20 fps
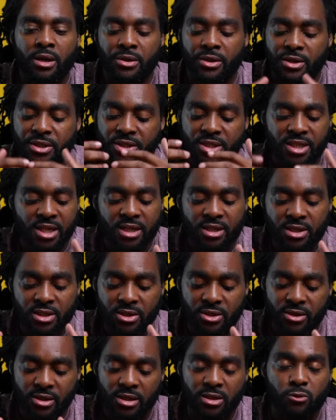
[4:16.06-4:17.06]
The
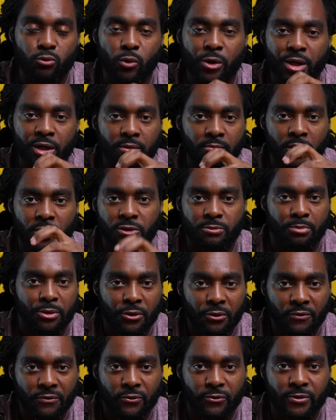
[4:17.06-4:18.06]
sensor is one of the most
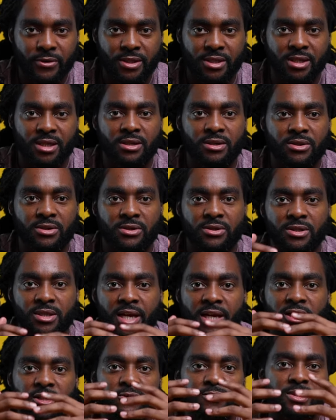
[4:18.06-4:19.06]
beautiful sensors
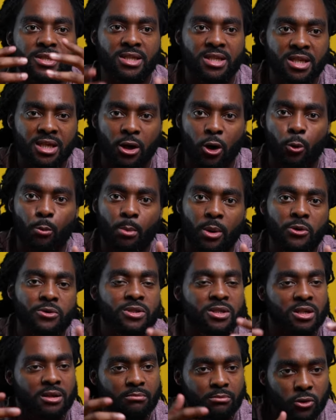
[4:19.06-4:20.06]
that you see on most of the